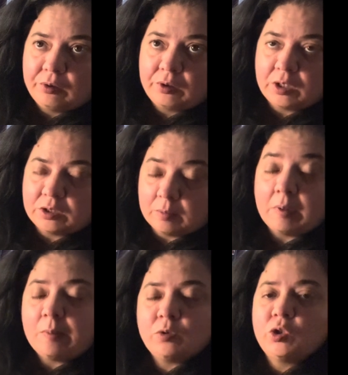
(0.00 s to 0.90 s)
Because
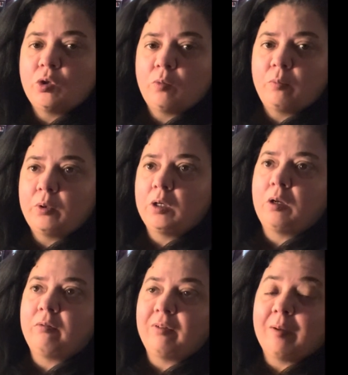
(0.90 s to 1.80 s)
sometimes you don't put
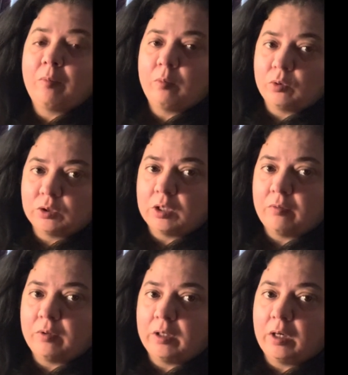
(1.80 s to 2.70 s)
enough flammable
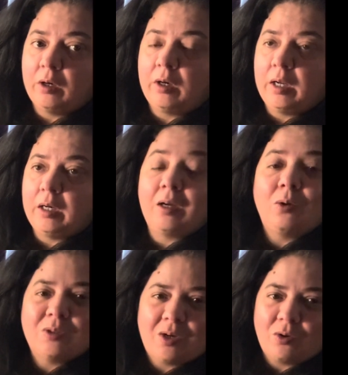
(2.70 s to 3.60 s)
stuff in there and it
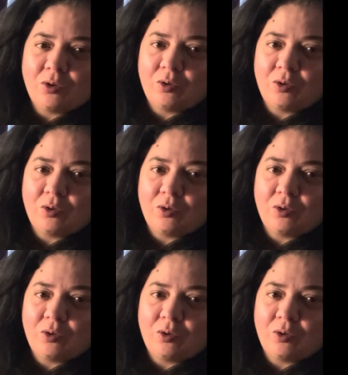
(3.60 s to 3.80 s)
goes out on